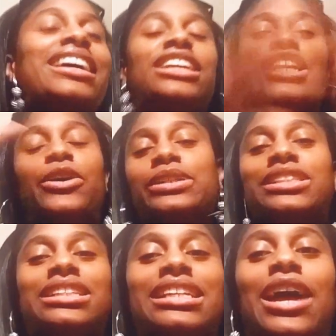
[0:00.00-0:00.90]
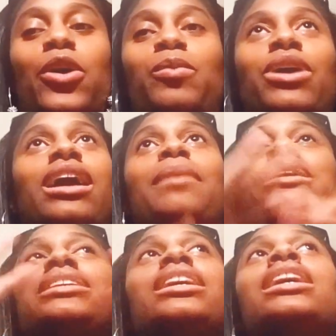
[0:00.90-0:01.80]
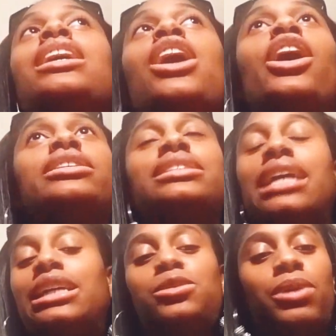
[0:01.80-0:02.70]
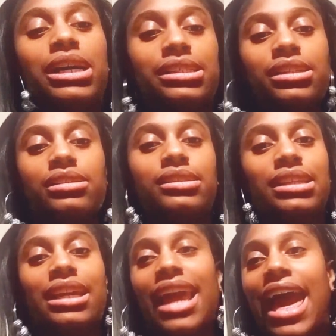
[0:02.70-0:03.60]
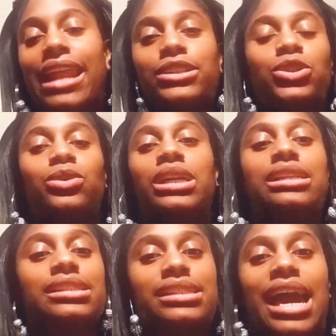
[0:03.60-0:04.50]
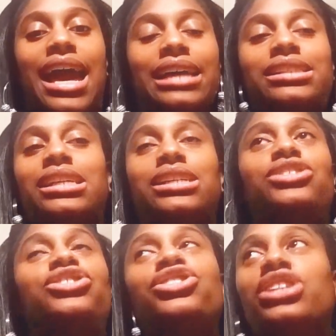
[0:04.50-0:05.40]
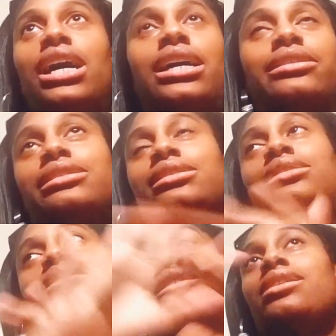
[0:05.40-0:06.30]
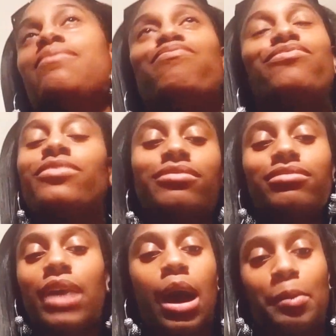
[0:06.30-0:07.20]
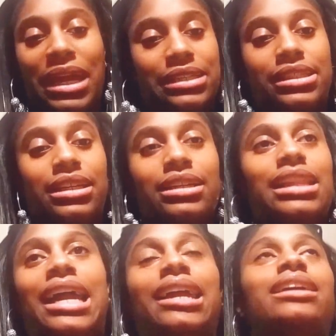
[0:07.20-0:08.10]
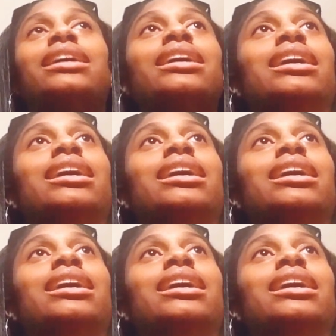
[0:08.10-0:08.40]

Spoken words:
You know, and she did that whole part. I mean, her stage presence and attitude and sass is just amazing. Like,